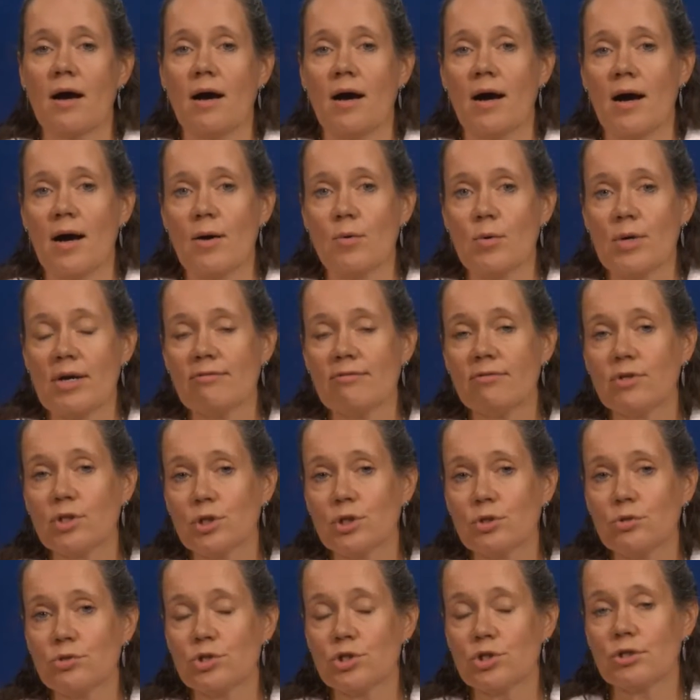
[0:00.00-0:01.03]
However,
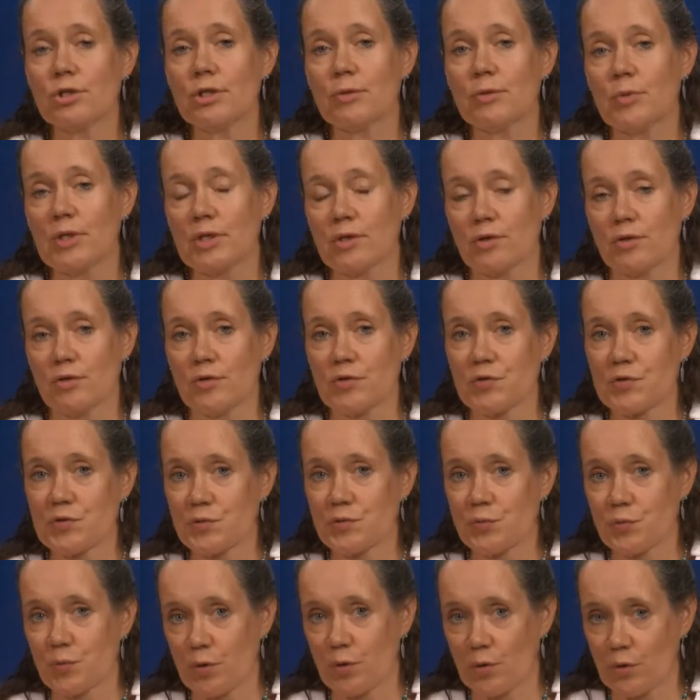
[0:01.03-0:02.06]
usually
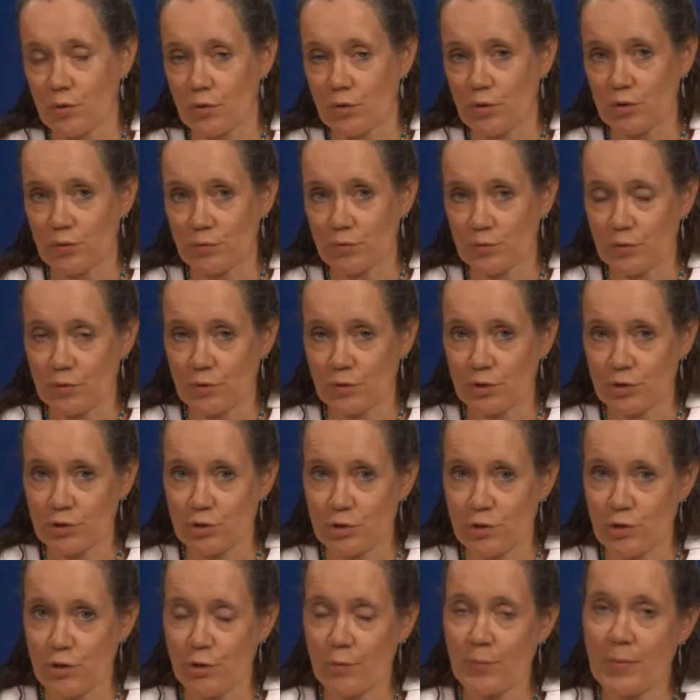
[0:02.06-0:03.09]
because the
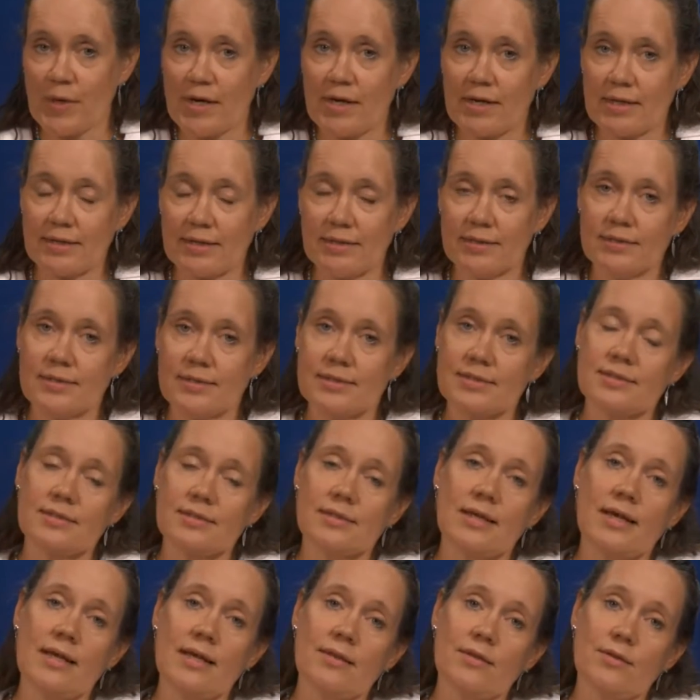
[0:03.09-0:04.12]

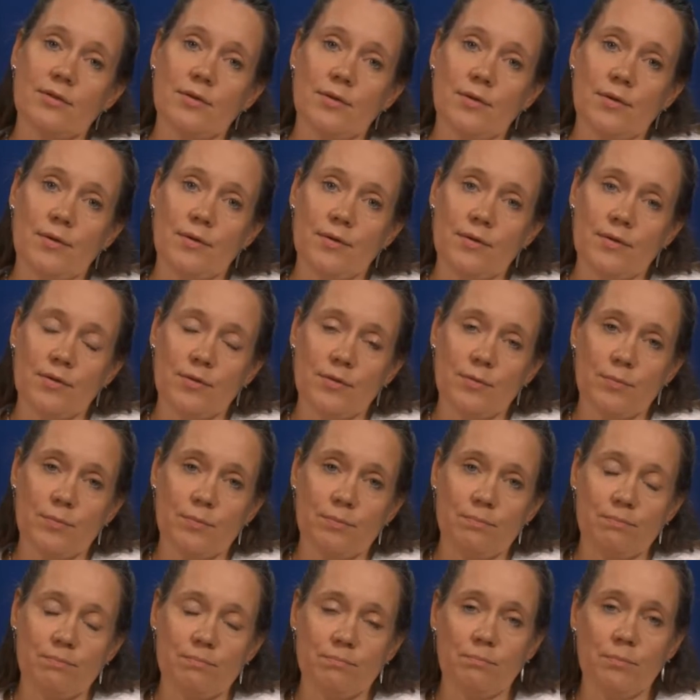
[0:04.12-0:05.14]
turbines and the
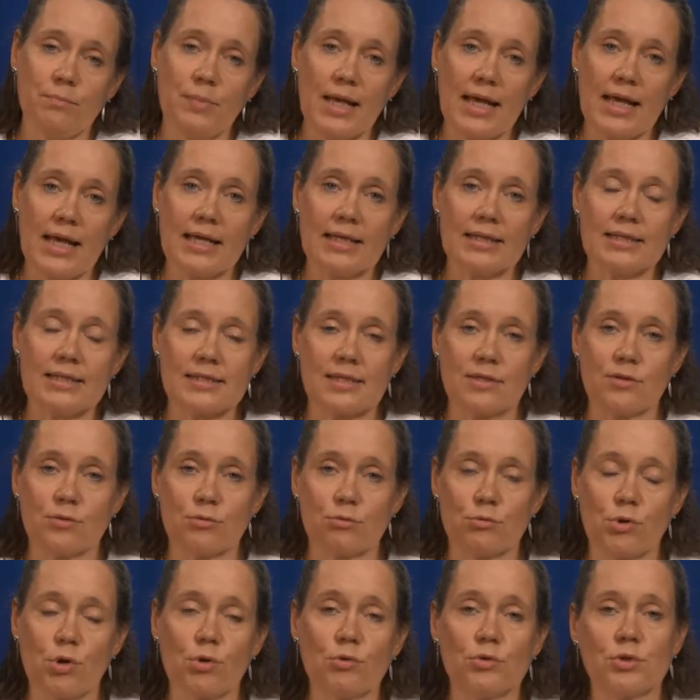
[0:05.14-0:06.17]
blades and
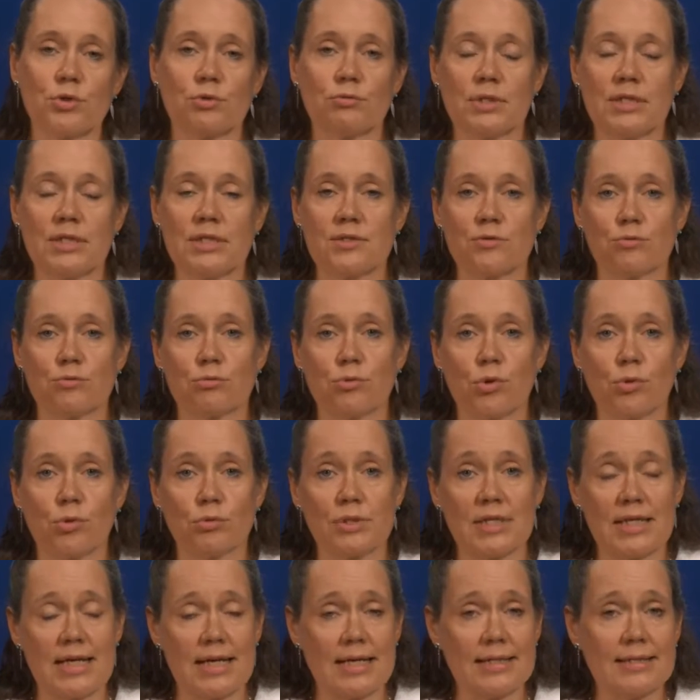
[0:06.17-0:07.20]
the rotor is
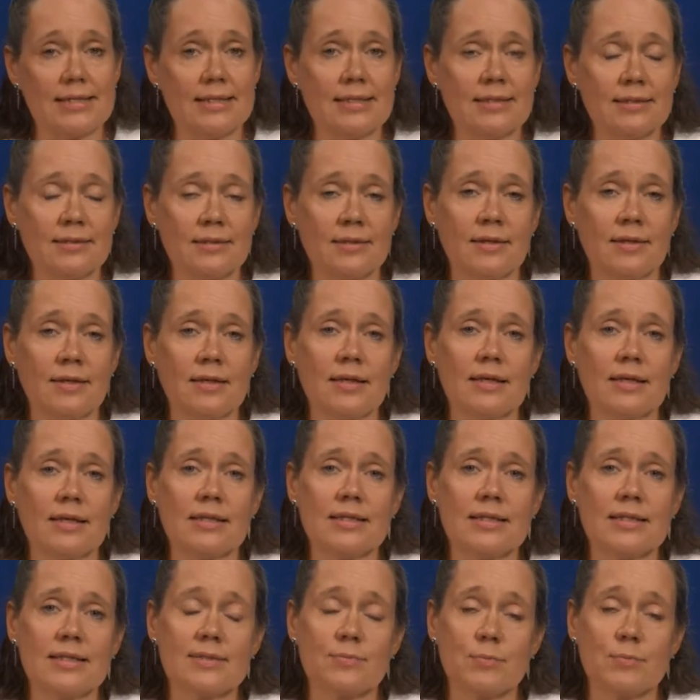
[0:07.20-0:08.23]
rotating,
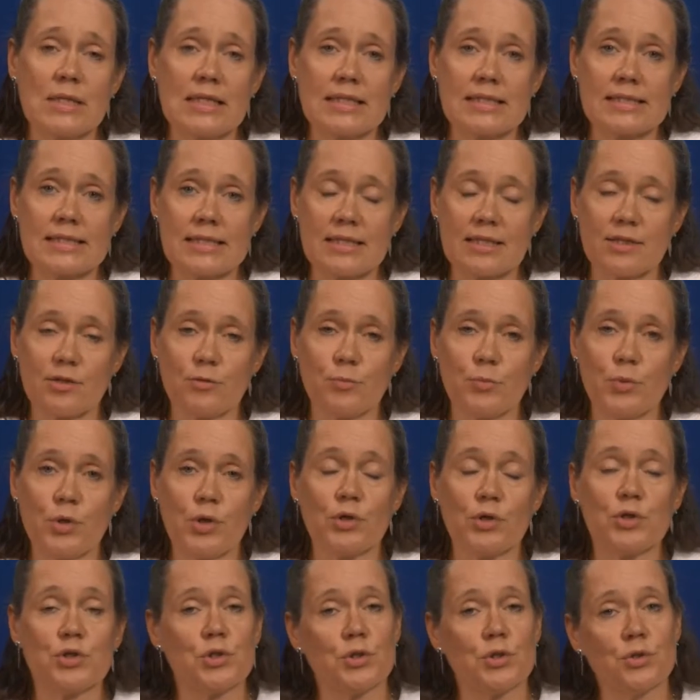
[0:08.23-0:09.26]
this means that the
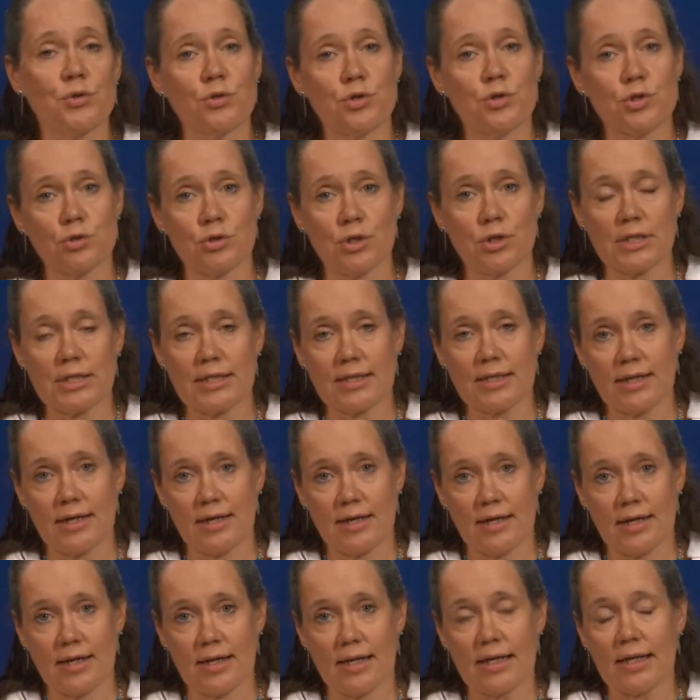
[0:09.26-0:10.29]
birds usually
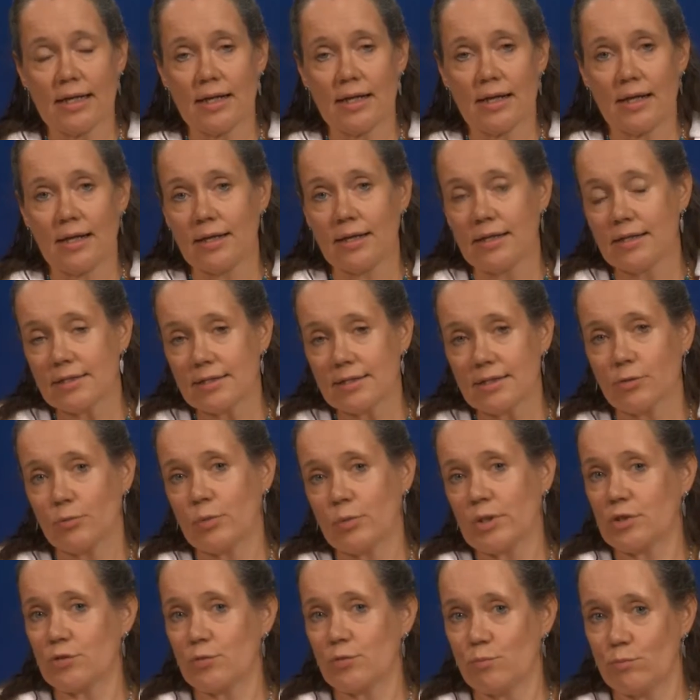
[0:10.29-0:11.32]
a little
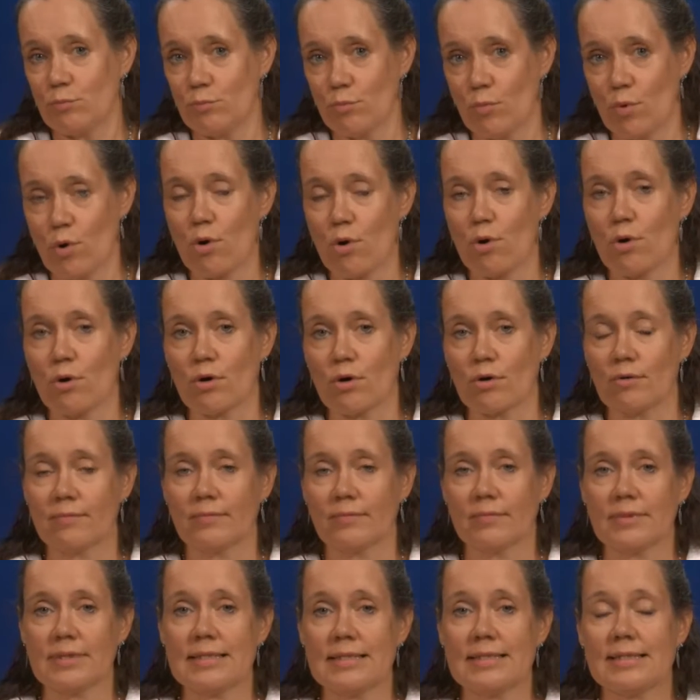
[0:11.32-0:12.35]
bit more
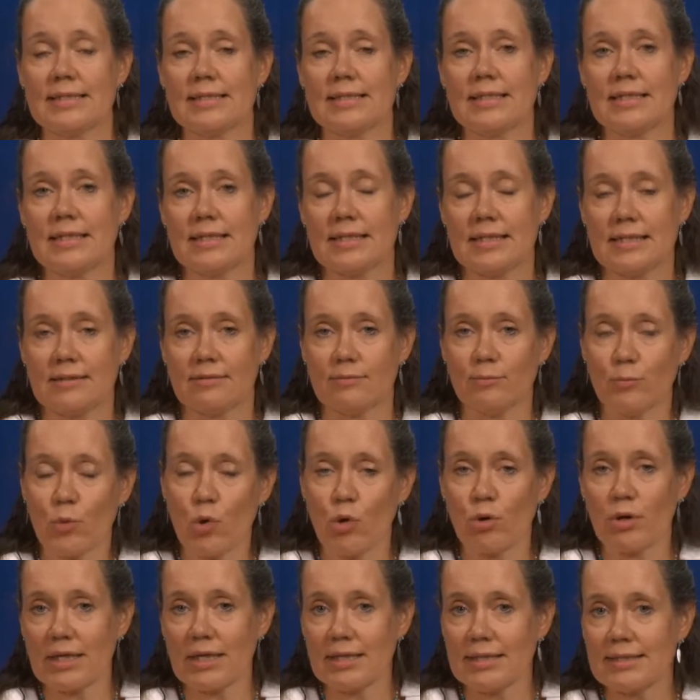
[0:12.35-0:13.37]

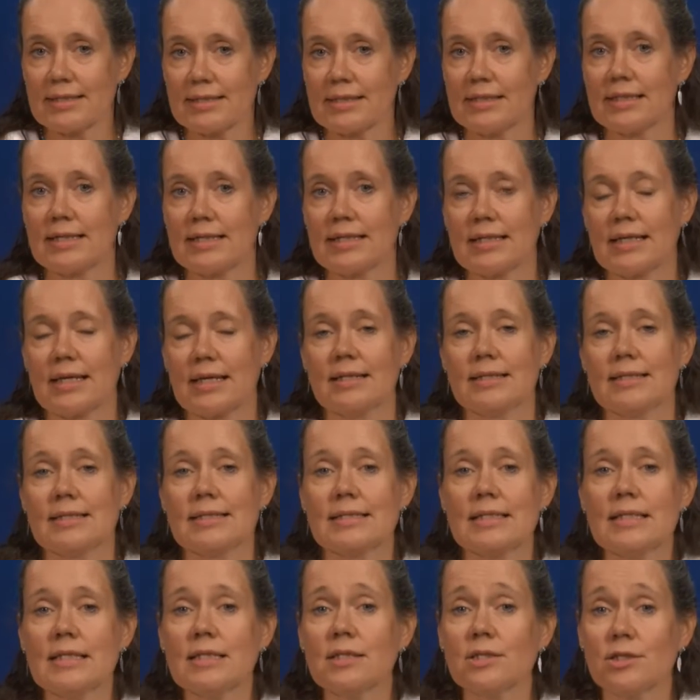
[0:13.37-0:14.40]
easily can
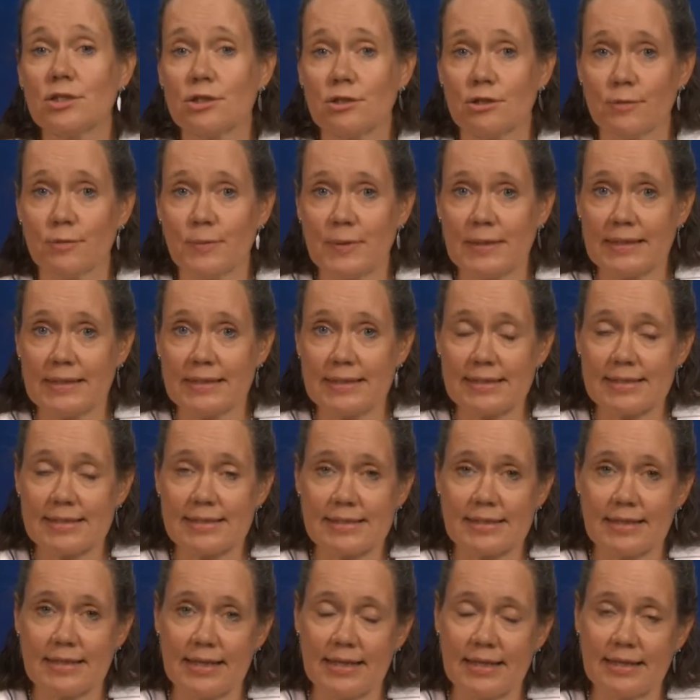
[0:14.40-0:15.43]
see the
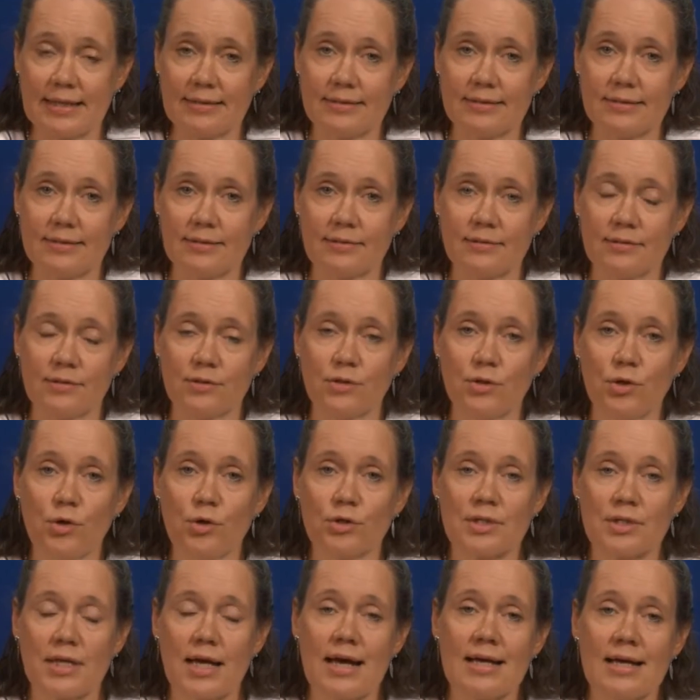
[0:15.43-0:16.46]
turbines, and
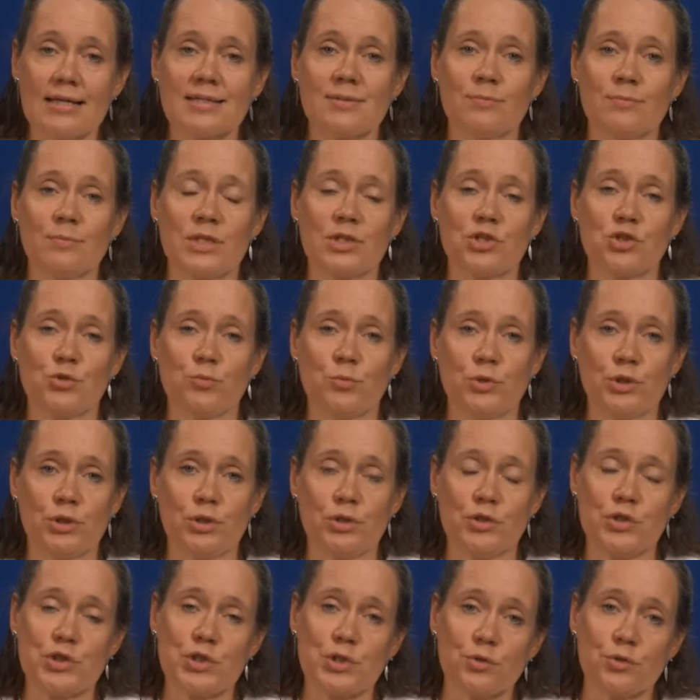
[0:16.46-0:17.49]
not as much
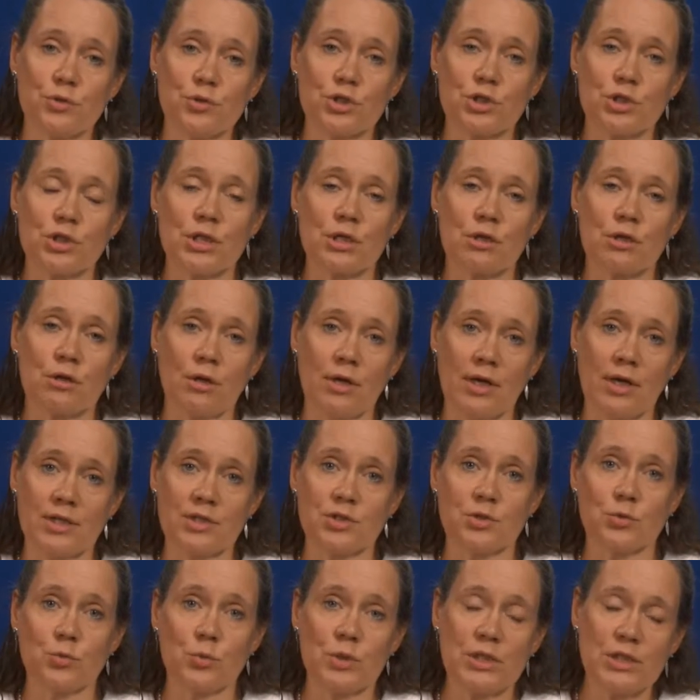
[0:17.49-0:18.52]
birds usually
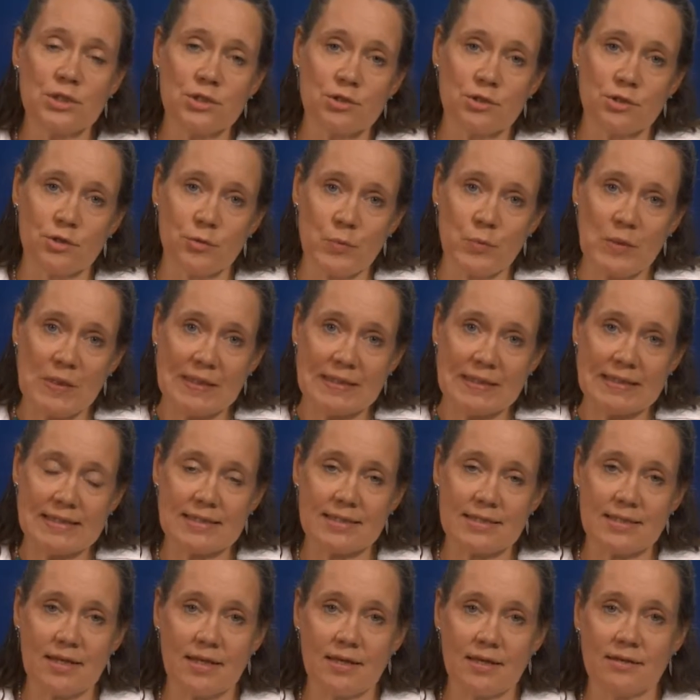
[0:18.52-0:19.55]
collide to wind
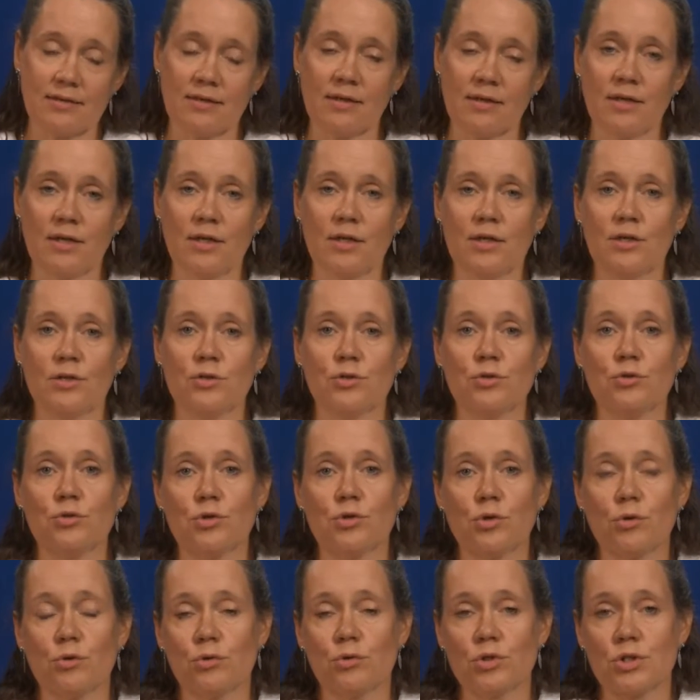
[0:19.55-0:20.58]
turbines than to
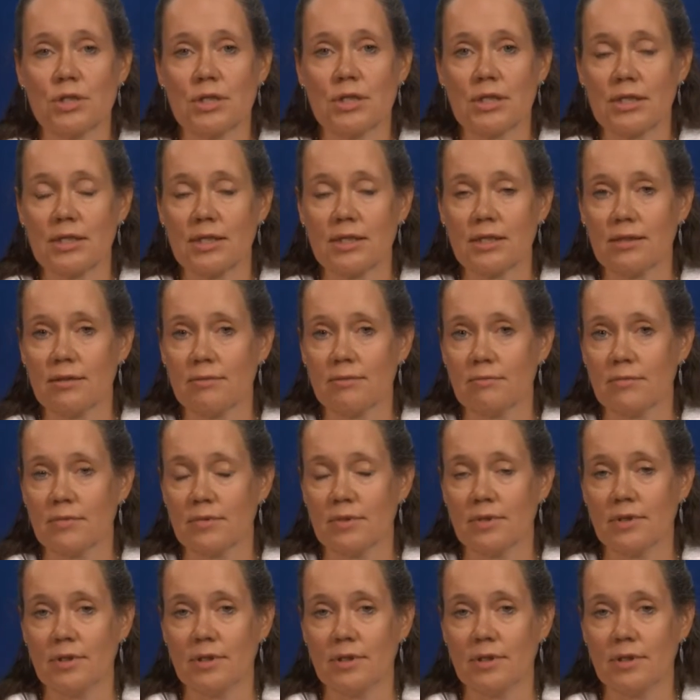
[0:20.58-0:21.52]
totally